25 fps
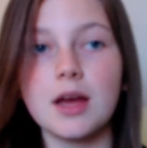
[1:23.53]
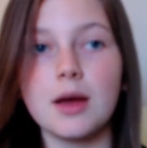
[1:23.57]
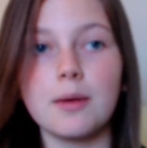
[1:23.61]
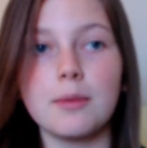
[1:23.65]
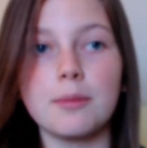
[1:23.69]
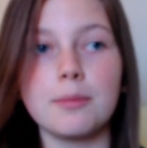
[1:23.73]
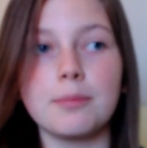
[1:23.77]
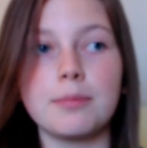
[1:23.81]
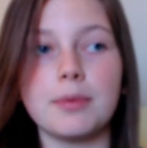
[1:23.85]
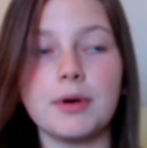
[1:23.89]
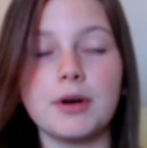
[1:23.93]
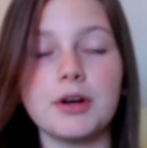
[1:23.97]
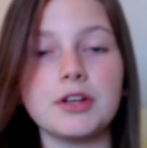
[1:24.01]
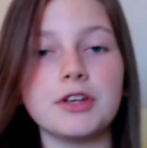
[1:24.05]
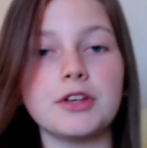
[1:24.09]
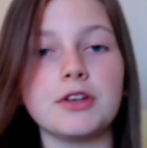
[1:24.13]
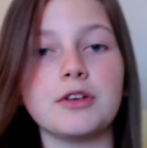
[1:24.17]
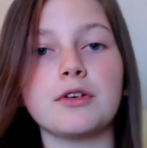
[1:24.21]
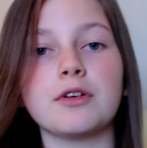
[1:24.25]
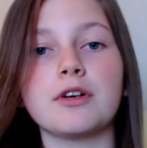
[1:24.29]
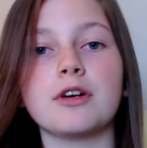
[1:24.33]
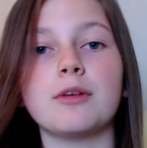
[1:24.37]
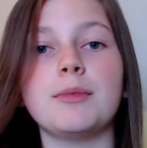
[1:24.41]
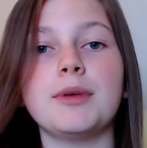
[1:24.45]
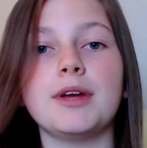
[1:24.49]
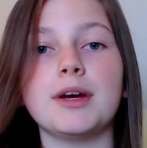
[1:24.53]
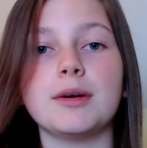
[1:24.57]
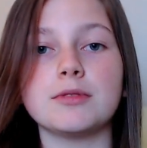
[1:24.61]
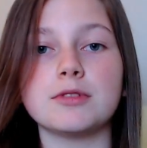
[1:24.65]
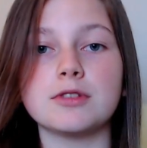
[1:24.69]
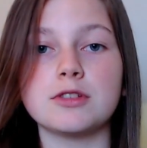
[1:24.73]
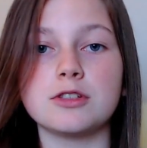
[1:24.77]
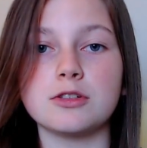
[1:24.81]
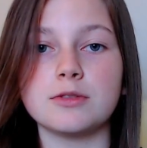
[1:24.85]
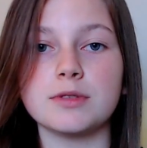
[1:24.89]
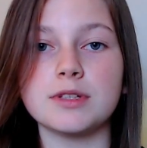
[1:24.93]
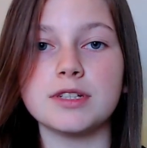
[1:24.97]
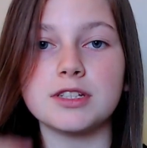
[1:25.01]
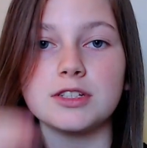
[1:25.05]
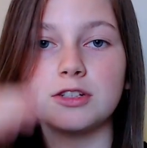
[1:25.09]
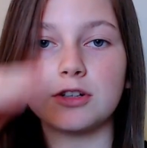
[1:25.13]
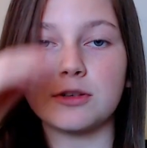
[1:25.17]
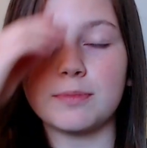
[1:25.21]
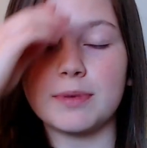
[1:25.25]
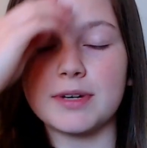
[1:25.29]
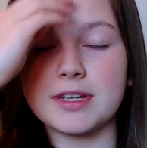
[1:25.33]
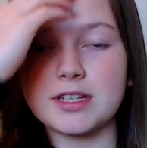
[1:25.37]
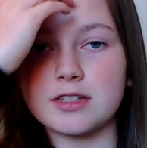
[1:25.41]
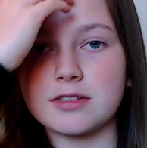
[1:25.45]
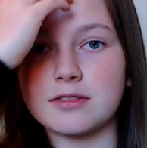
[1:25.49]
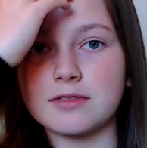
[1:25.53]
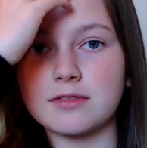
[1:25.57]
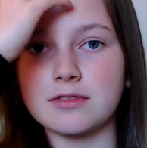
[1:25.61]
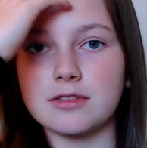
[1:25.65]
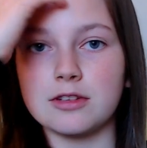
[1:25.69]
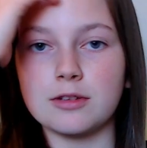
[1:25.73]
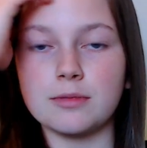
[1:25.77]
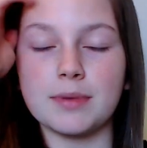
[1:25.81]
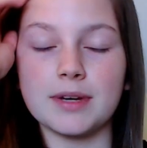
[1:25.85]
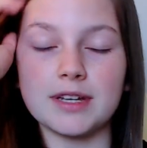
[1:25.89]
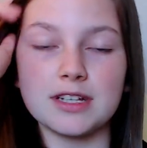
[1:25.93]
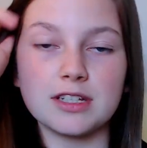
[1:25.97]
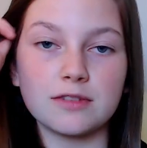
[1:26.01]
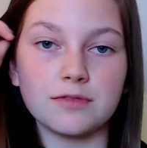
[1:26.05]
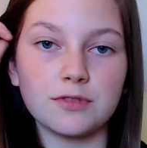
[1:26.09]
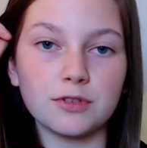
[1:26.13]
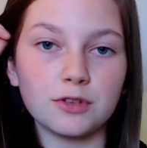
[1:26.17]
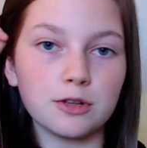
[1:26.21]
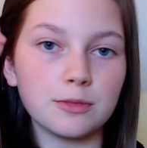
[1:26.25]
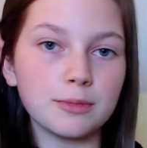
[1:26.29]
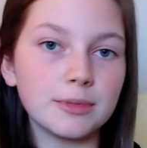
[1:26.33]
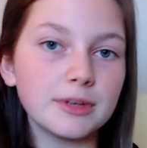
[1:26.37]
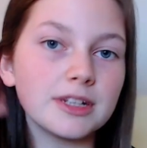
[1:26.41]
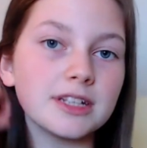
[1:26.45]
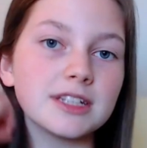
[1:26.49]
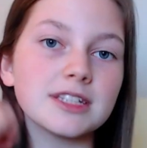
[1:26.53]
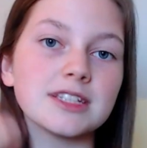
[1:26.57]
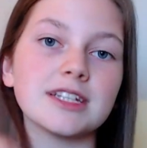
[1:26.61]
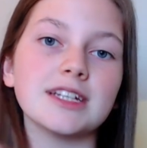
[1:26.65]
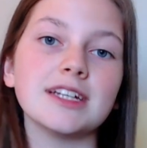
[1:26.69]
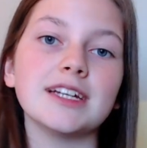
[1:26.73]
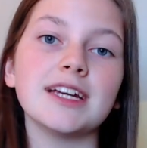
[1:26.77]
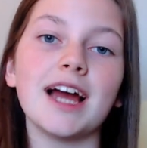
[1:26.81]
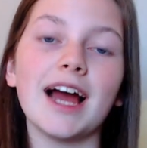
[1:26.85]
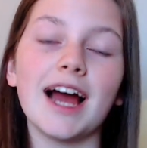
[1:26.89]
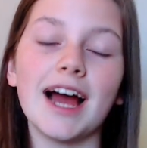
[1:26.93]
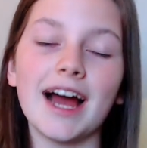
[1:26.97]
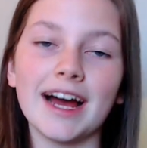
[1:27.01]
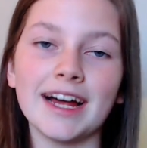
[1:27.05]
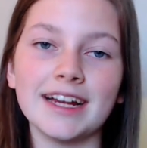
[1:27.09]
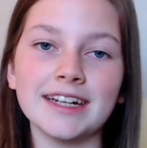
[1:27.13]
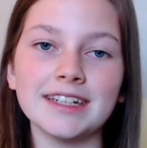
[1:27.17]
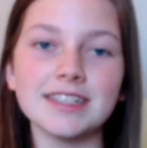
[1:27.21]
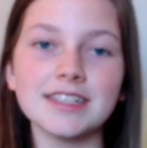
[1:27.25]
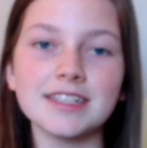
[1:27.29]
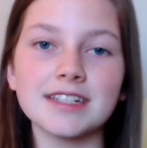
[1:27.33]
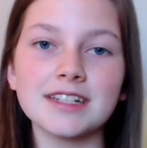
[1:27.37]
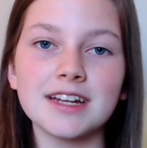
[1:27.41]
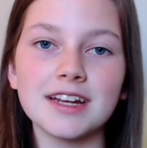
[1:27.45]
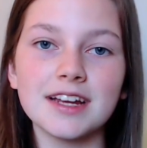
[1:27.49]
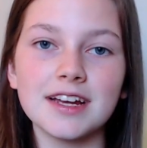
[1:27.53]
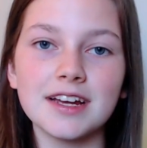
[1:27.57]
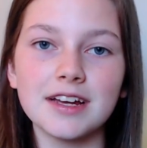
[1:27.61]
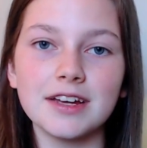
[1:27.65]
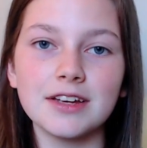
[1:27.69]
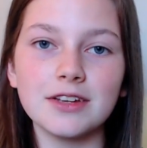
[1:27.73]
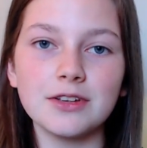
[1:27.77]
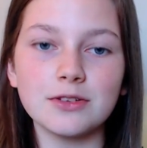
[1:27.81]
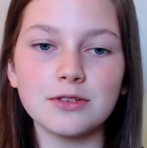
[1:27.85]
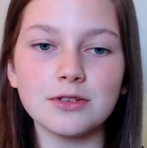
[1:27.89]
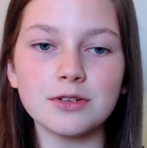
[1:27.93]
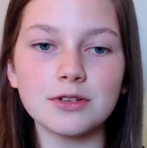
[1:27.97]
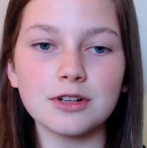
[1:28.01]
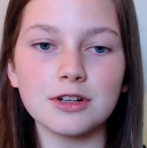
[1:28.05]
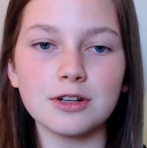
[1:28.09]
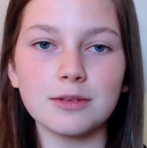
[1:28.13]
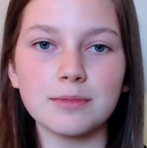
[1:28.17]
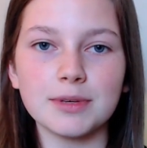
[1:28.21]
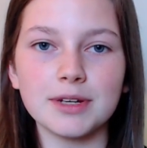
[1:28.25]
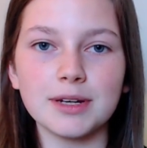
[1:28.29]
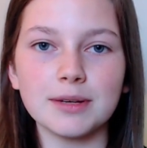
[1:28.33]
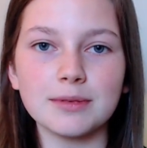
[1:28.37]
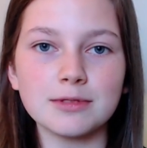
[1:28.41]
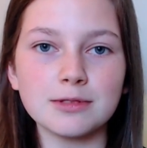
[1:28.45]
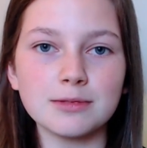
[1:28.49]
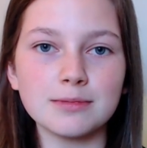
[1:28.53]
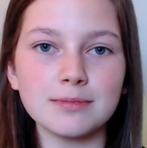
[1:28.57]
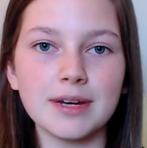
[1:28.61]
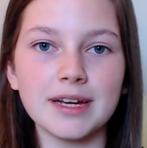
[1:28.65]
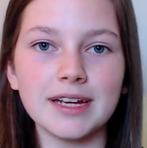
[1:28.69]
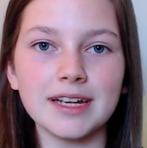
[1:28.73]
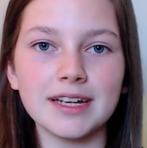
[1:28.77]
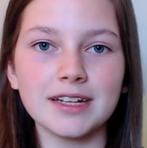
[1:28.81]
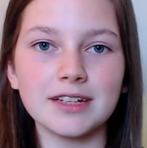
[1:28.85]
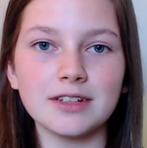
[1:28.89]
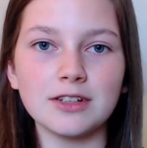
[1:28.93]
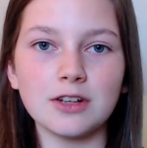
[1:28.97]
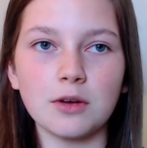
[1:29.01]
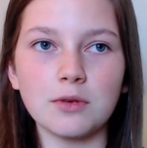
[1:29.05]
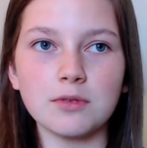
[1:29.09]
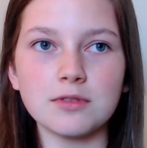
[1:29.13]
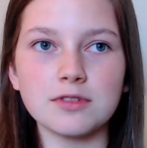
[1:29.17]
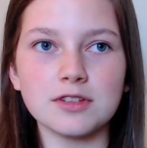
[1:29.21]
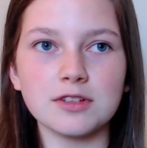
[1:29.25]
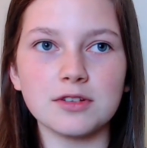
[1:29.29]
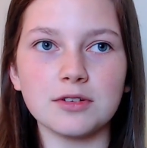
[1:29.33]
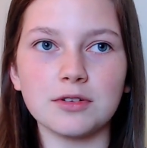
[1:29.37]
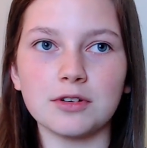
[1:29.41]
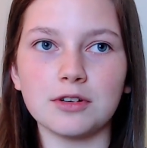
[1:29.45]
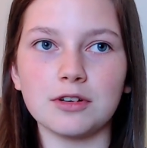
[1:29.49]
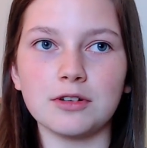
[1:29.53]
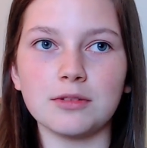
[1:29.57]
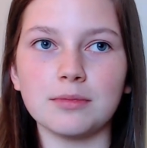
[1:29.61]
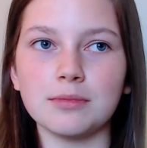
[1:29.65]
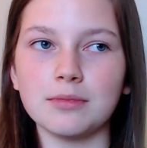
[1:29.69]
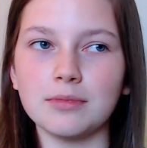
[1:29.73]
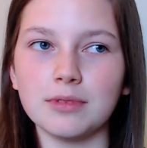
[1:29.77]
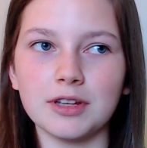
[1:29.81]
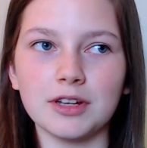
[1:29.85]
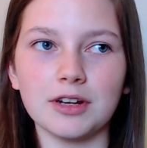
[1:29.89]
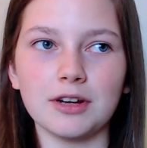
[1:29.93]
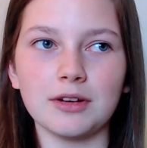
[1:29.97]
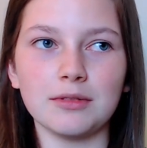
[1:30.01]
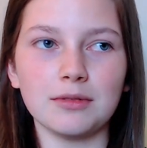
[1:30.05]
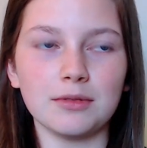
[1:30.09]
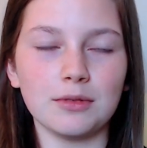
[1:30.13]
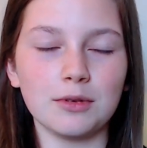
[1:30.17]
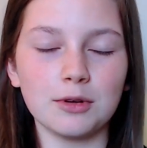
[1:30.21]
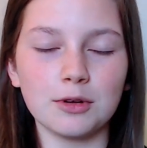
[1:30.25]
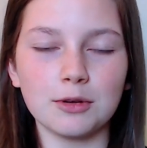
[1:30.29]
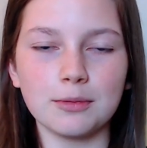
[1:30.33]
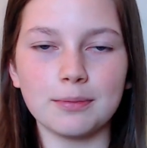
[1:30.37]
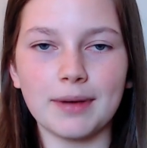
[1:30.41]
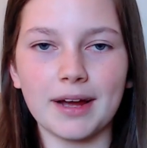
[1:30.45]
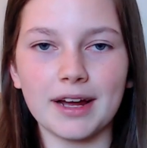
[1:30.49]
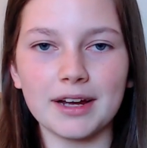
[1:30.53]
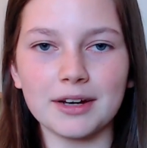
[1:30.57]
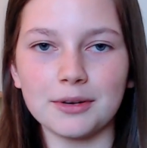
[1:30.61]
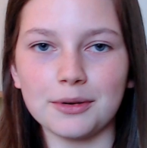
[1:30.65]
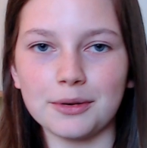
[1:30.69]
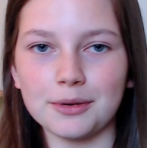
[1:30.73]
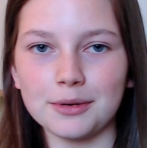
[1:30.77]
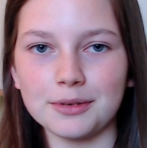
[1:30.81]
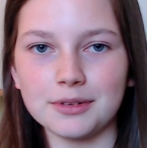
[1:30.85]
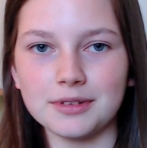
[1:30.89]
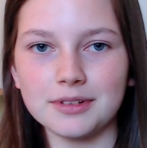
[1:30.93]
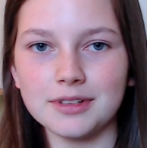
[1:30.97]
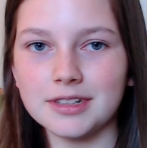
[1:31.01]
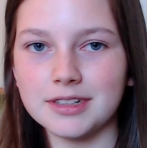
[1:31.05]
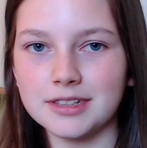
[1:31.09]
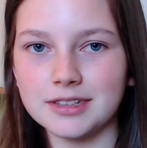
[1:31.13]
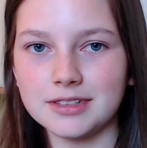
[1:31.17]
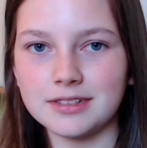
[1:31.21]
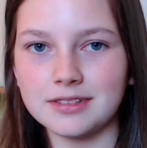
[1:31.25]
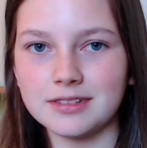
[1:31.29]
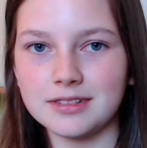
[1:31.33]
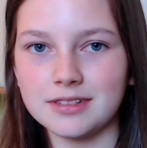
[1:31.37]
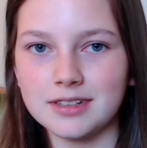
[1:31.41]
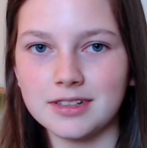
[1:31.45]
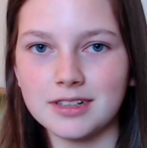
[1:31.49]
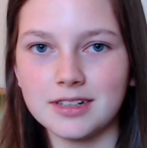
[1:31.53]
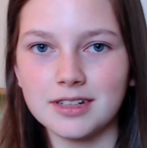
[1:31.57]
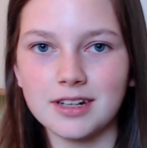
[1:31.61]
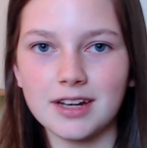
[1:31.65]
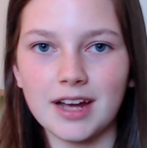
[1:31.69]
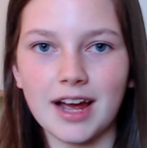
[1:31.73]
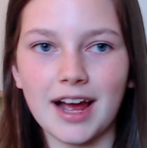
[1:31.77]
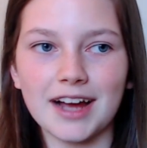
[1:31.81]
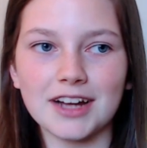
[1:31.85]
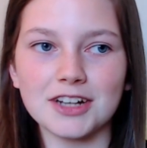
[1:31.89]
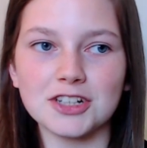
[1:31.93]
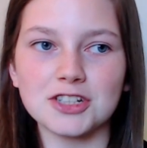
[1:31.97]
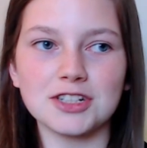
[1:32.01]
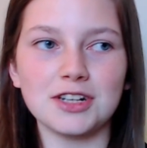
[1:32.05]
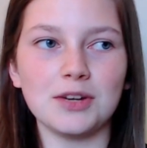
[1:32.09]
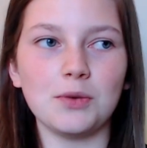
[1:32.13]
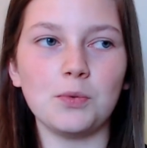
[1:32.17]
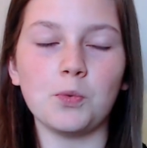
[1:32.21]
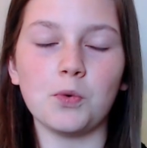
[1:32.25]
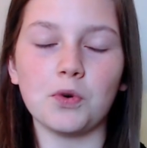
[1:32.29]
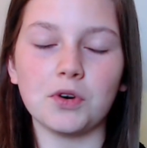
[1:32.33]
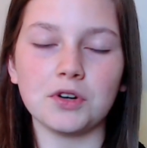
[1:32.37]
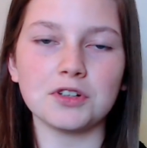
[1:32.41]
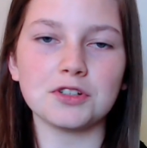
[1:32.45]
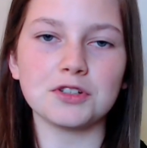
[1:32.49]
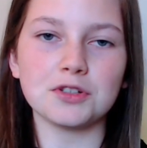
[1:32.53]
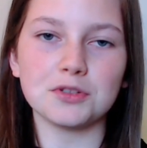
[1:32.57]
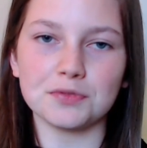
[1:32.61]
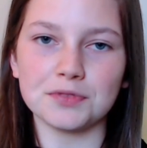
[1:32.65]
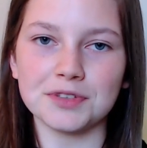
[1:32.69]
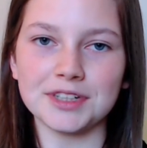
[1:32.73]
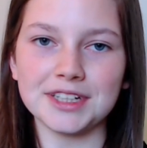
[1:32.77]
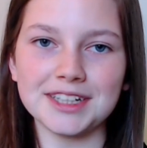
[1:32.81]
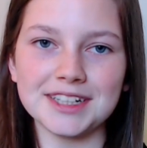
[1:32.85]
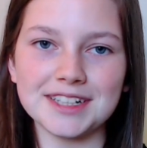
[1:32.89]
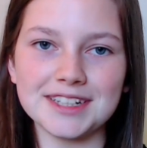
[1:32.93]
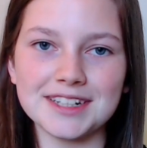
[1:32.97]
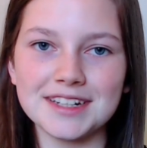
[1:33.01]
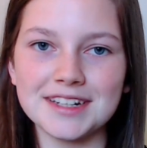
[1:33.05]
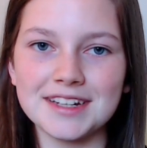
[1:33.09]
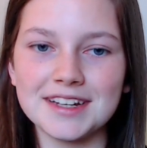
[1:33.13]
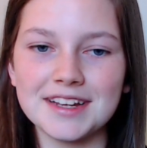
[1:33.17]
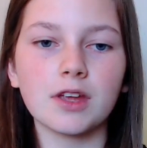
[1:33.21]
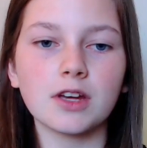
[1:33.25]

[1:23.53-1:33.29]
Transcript: but you're not going to be able to do it to the best of your ability, and you're not going to be able to make notes that you're going to, look back on and actually want to read.